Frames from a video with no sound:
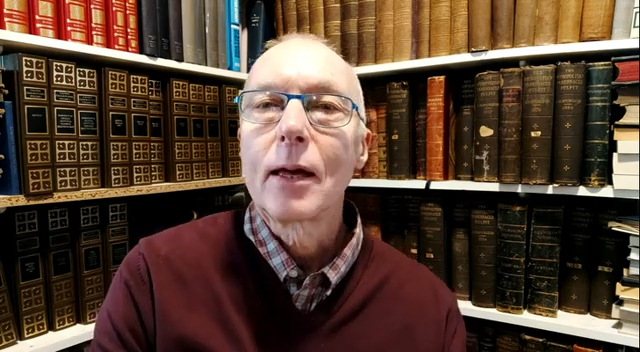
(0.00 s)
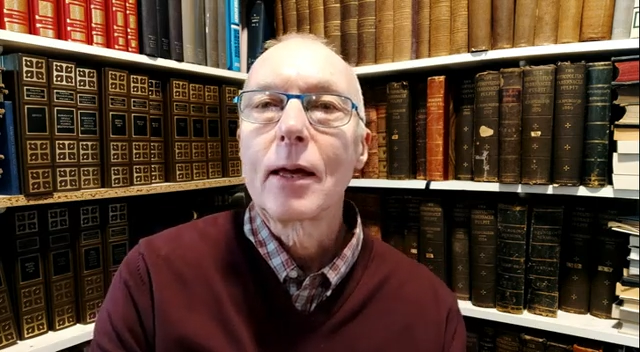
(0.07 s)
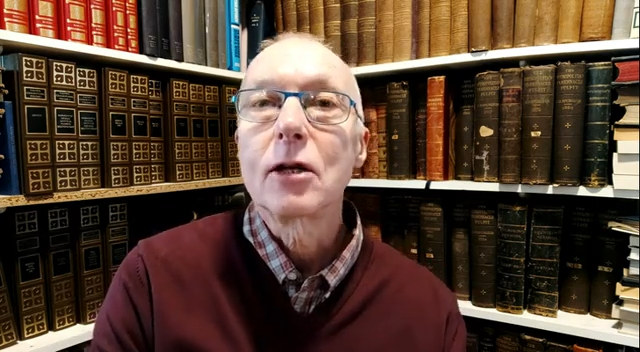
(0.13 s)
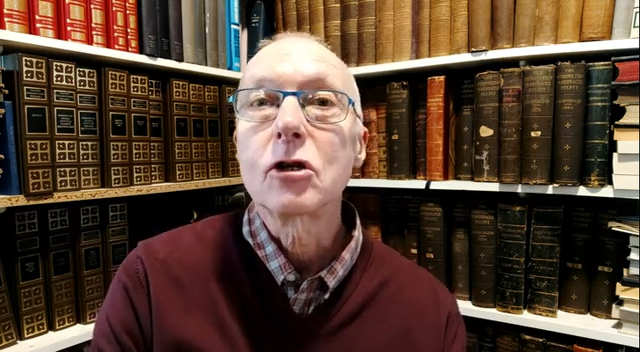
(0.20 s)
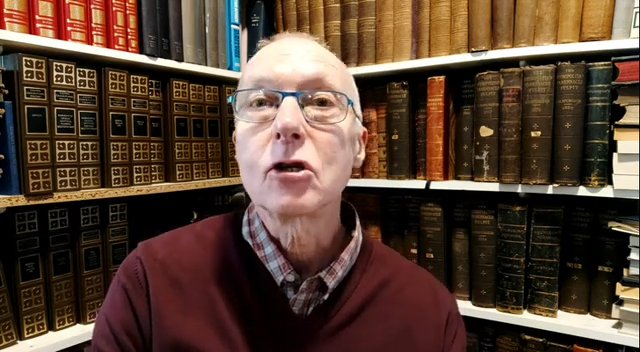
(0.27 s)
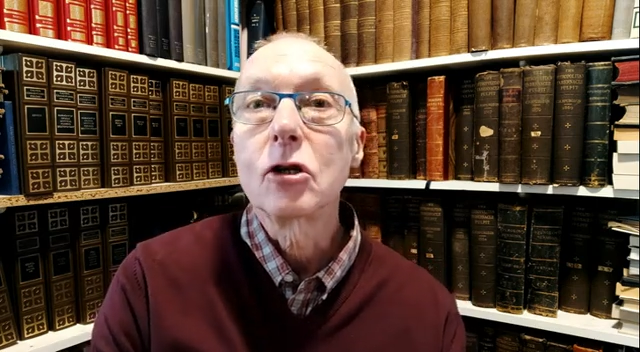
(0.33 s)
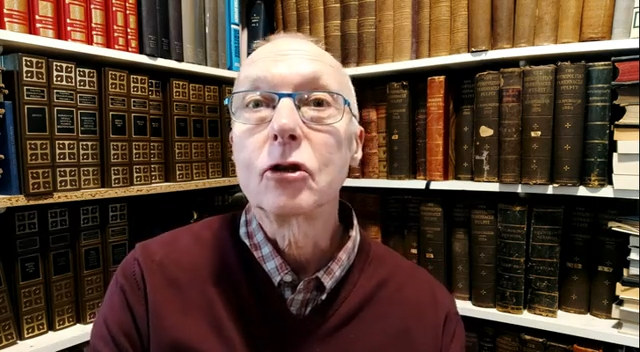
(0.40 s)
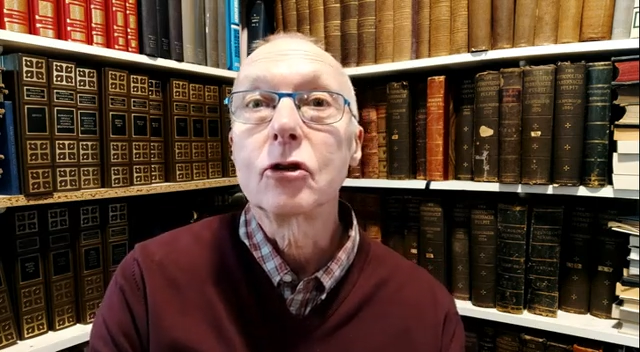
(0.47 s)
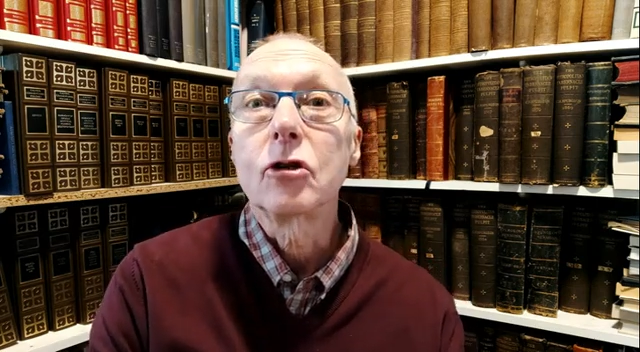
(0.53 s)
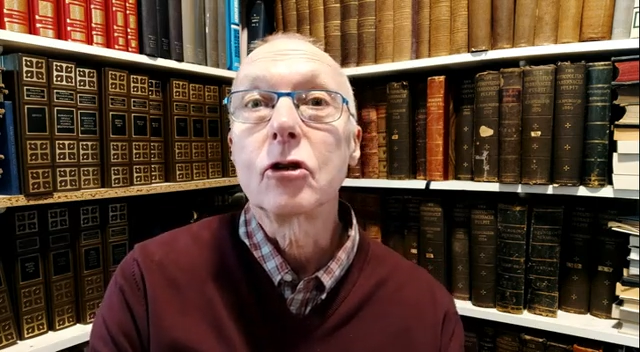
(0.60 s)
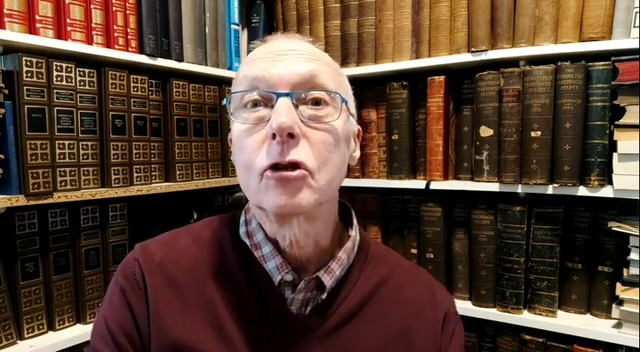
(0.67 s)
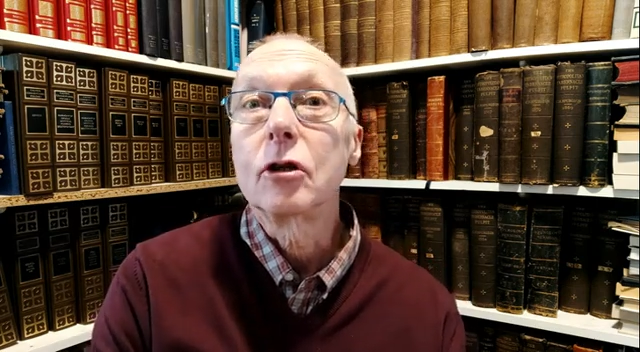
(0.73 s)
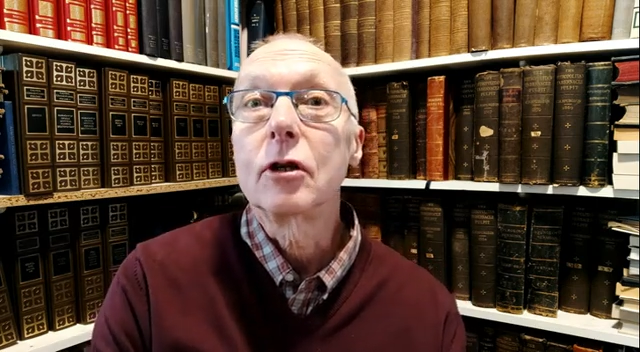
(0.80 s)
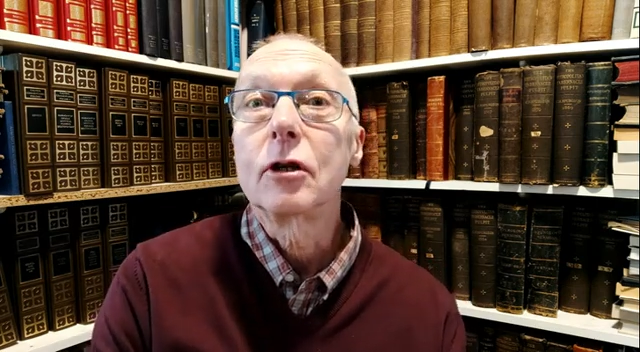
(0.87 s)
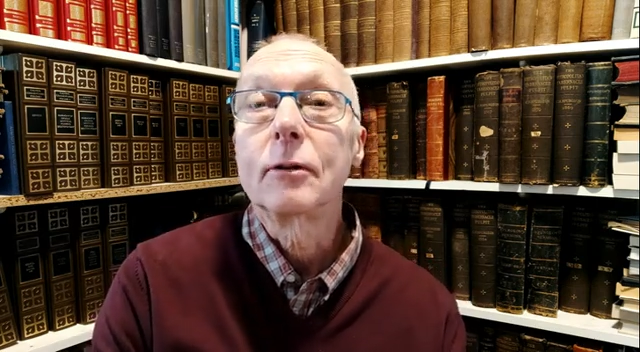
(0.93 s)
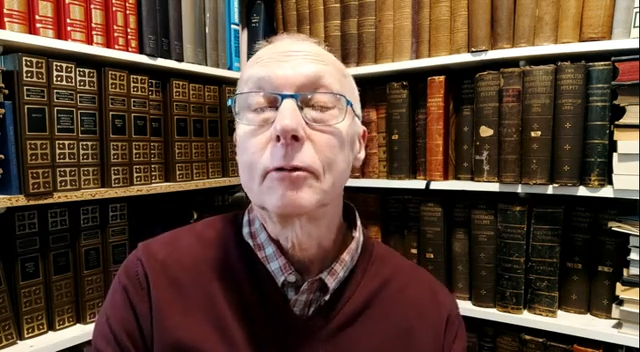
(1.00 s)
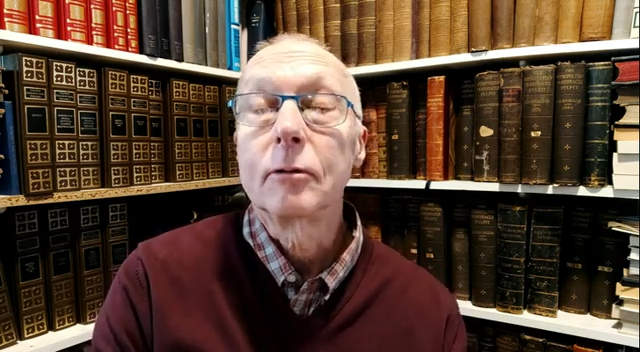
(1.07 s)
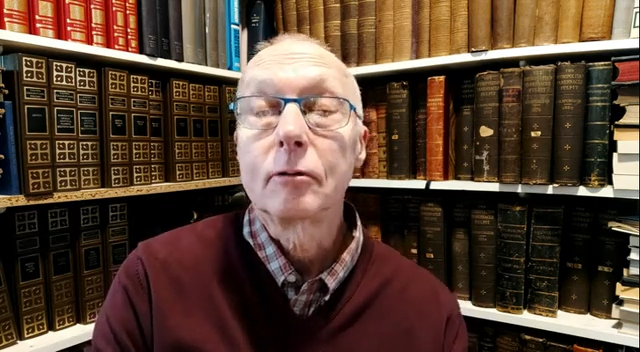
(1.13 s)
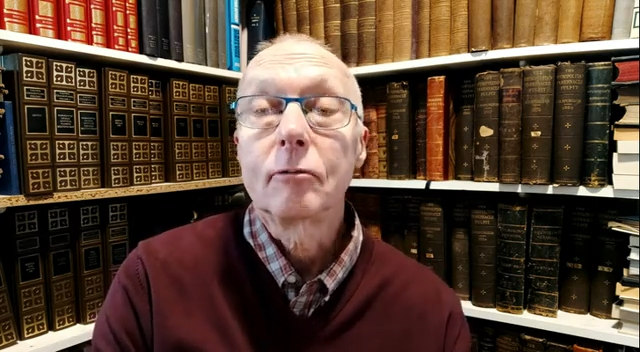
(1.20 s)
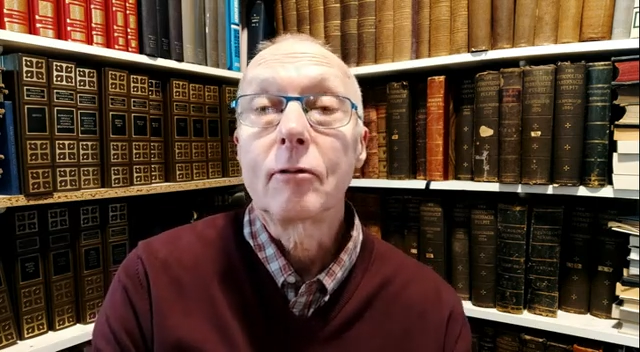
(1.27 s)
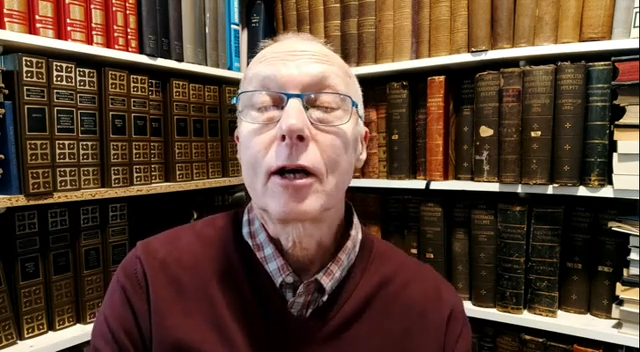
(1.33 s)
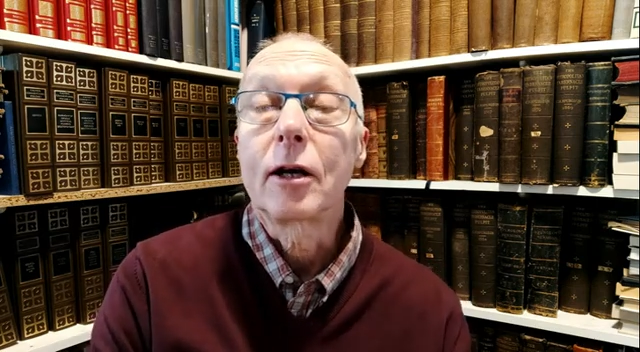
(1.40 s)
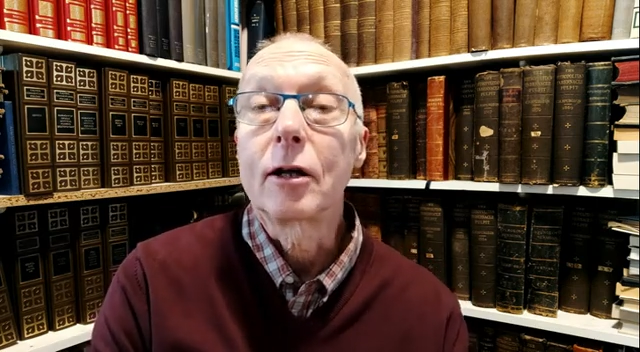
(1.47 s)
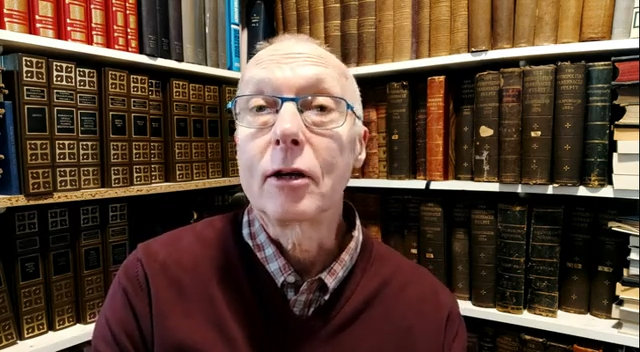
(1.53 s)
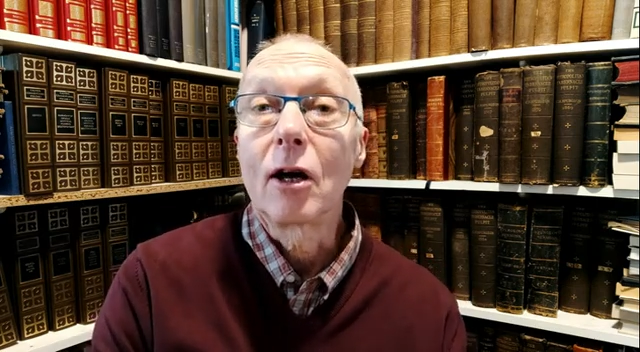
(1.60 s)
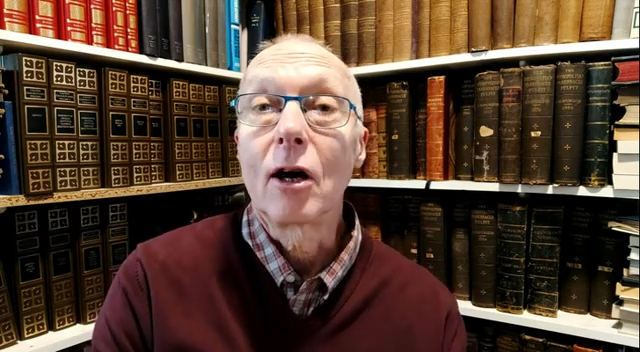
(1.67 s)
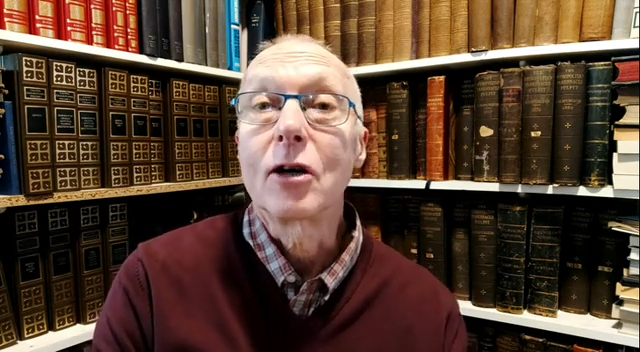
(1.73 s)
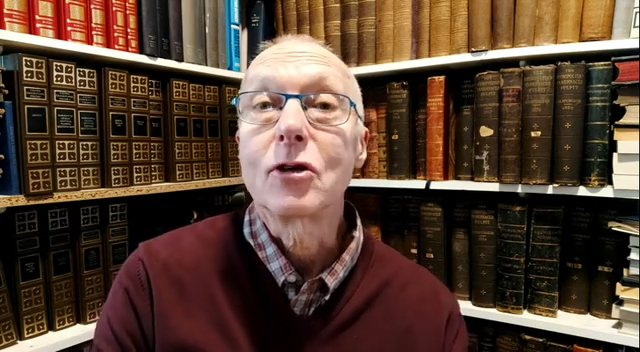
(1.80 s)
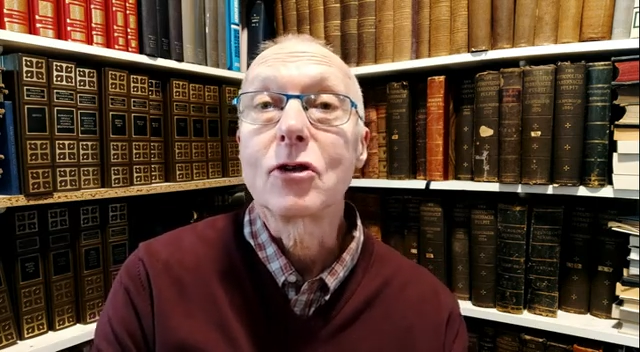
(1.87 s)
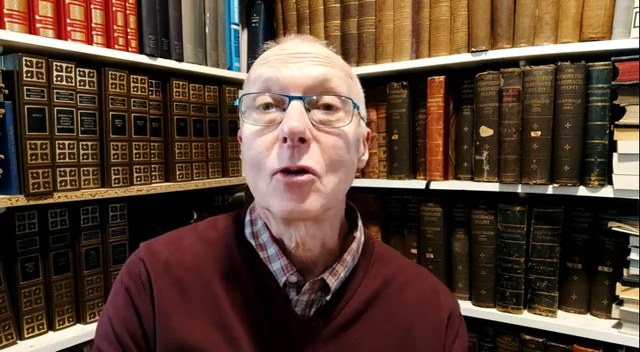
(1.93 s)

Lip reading: It's good to recognize